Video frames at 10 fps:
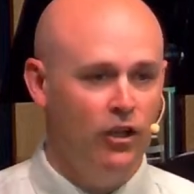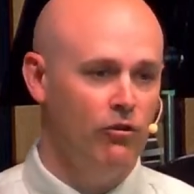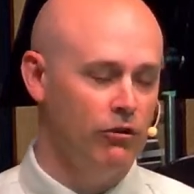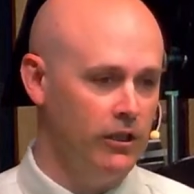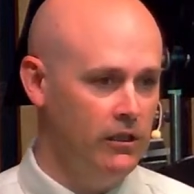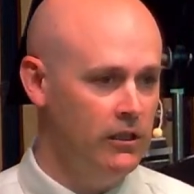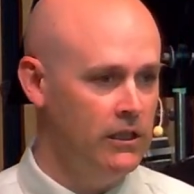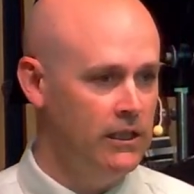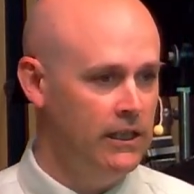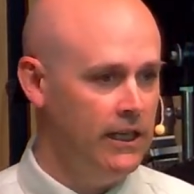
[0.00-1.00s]
angry
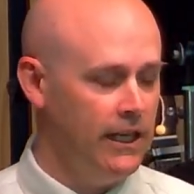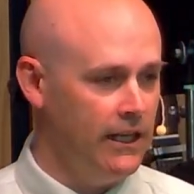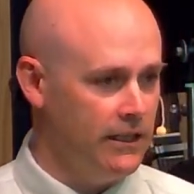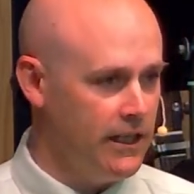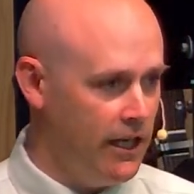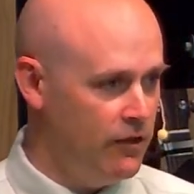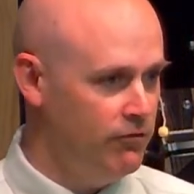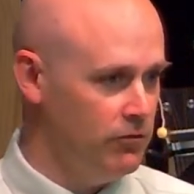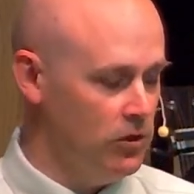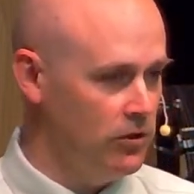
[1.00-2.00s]
and
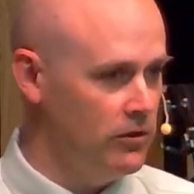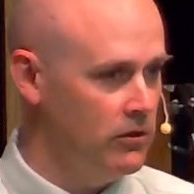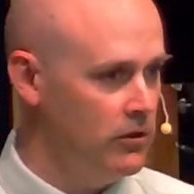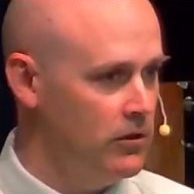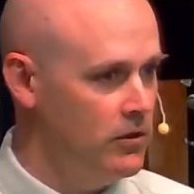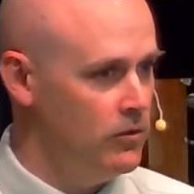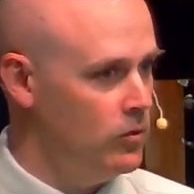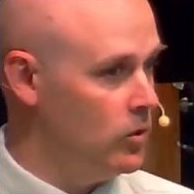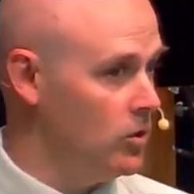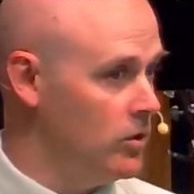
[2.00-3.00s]
hateful
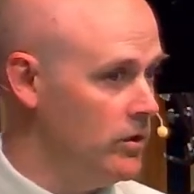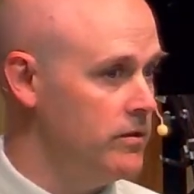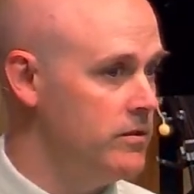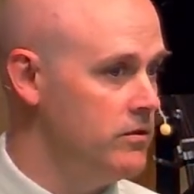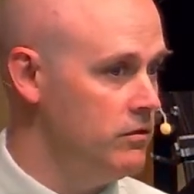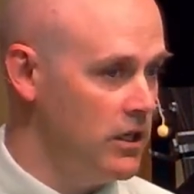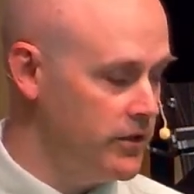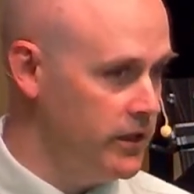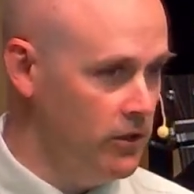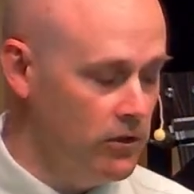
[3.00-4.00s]
towards
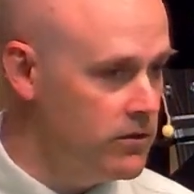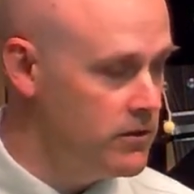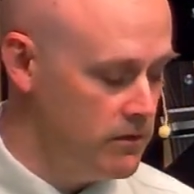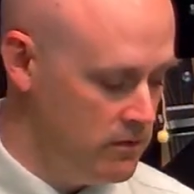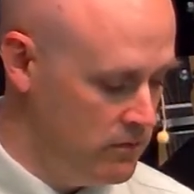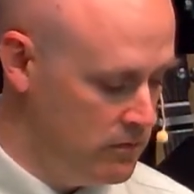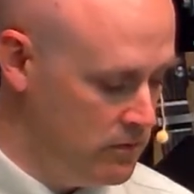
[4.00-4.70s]
drug dealers.